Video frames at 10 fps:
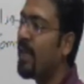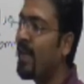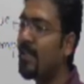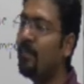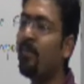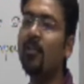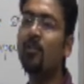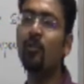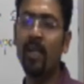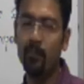and Y should
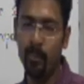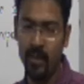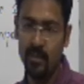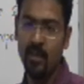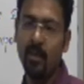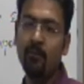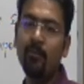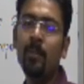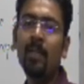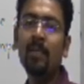get mixed, which
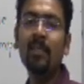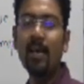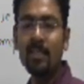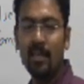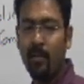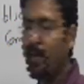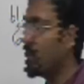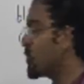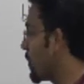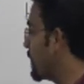means X and Y
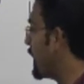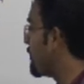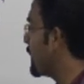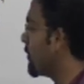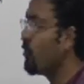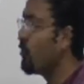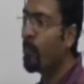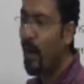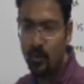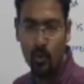should be able to pass
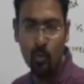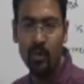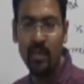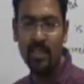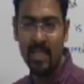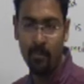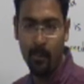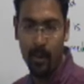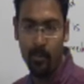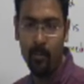through the
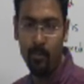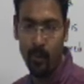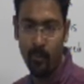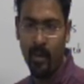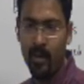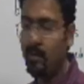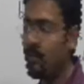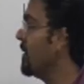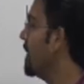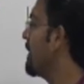semi-permeable membrane.
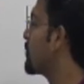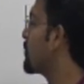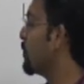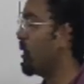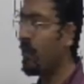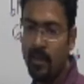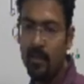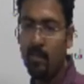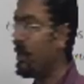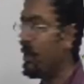So in either
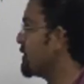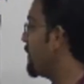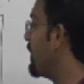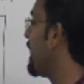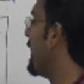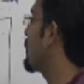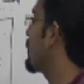ways, whether X goes